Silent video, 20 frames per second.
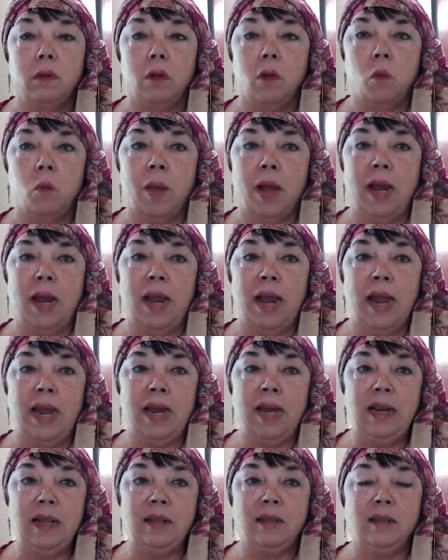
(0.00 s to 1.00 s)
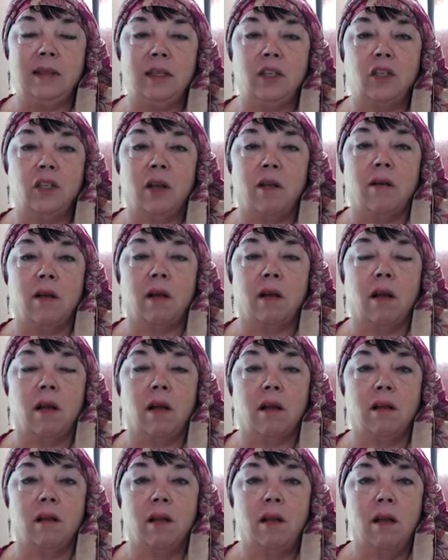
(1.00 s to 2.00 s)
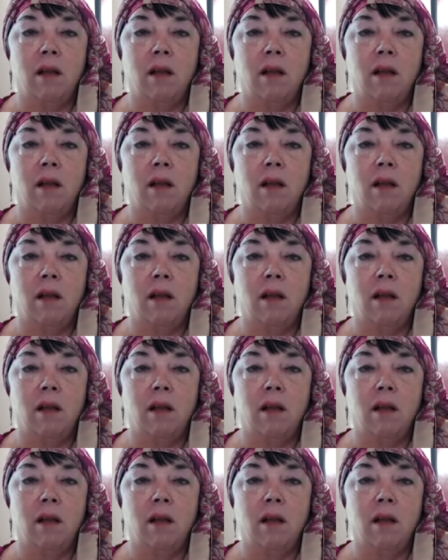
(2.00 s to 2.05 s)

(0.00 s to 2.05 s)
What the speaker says: O my lady, said Sharrukhan,